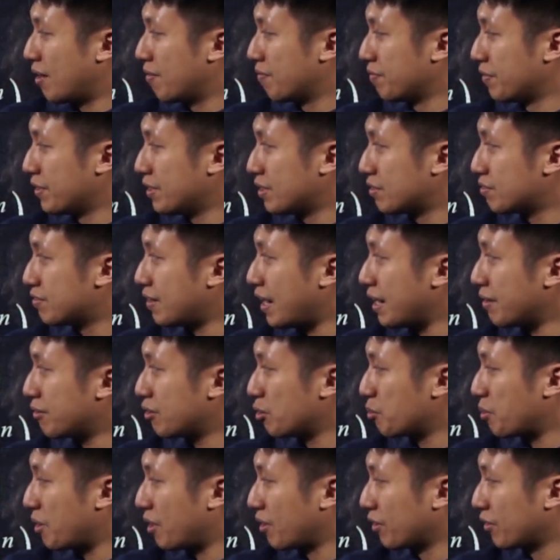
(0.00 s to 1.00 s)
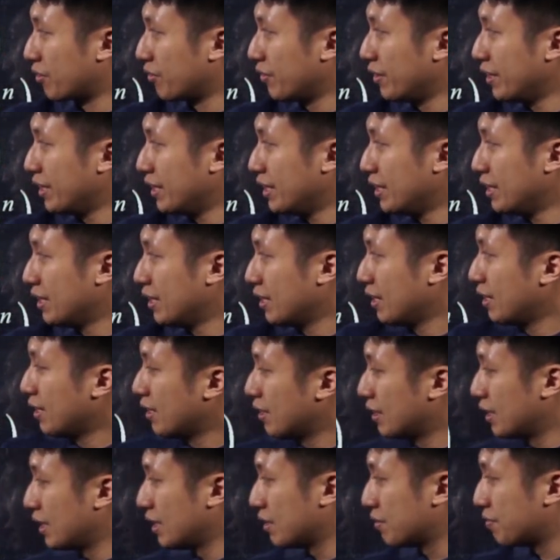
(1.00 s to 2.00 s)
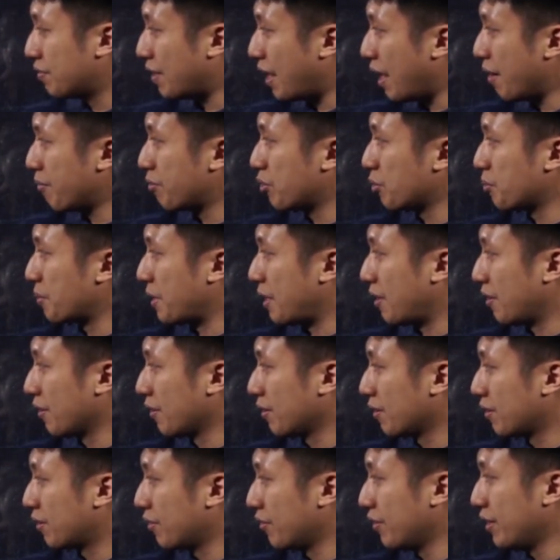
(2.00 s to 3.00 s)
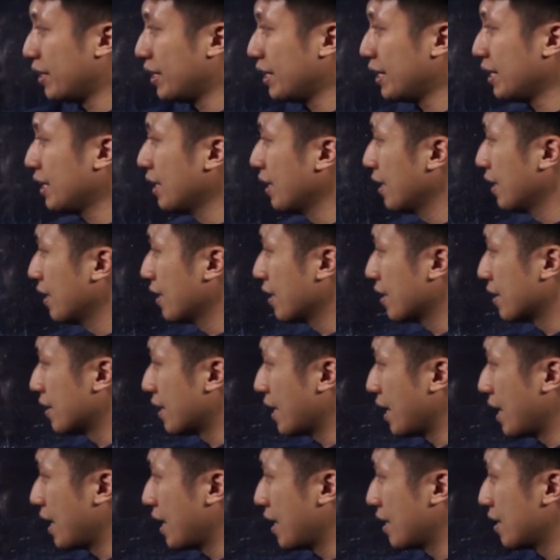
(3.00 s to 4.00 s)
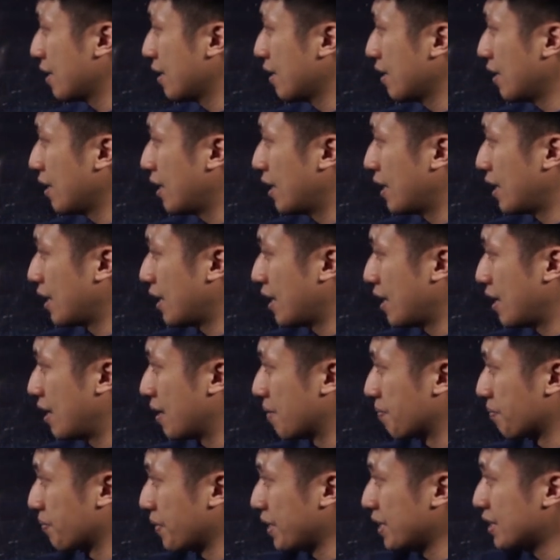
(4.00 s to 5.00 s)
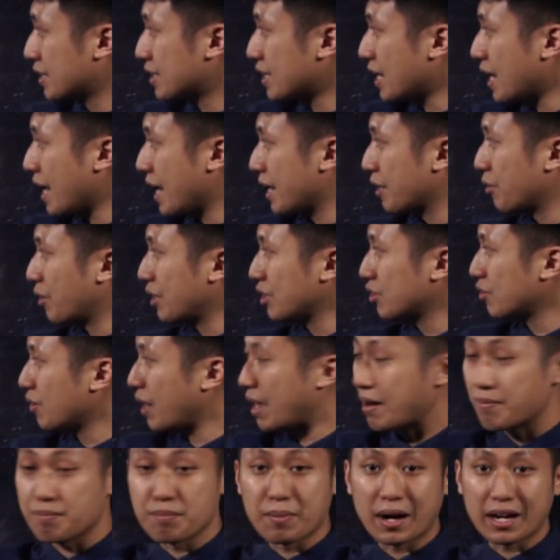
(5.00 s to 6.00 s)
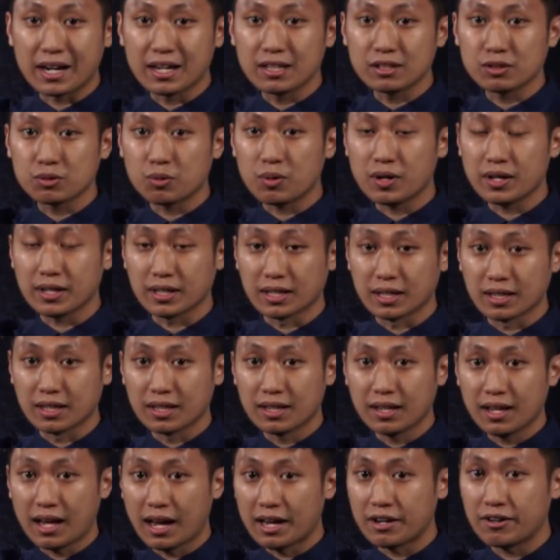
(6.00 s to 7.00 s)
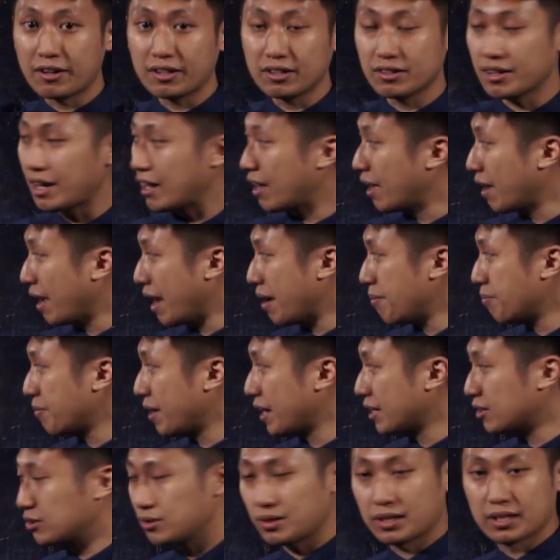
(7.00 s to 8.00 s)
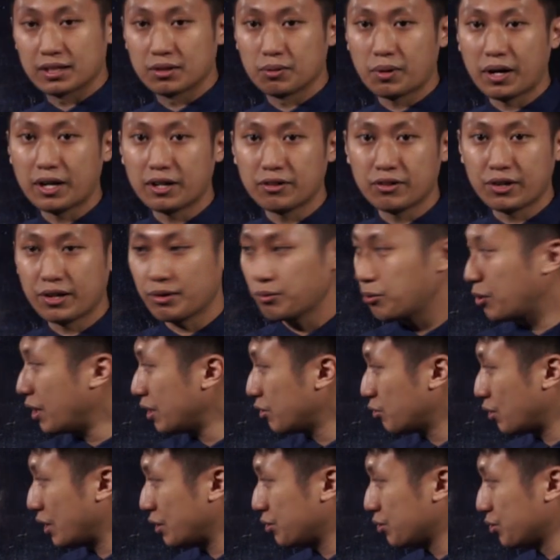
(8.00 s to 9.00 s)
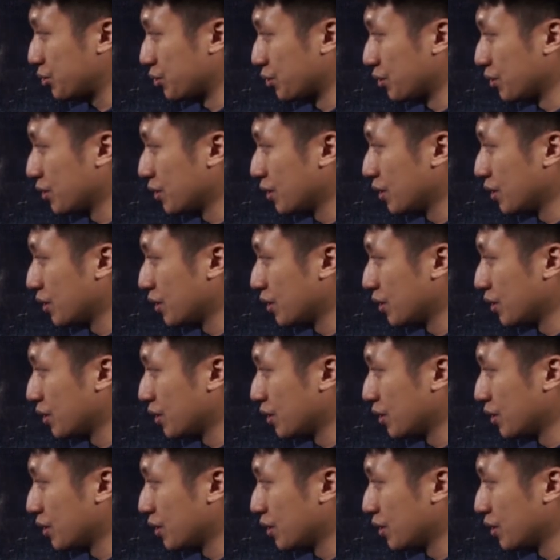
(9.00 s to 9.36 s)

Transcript: This is 5 to the power 3. This is 5 to the power 3. Then inside, I don't want to have minus 1. I don't want to have n minus 1. What do I do?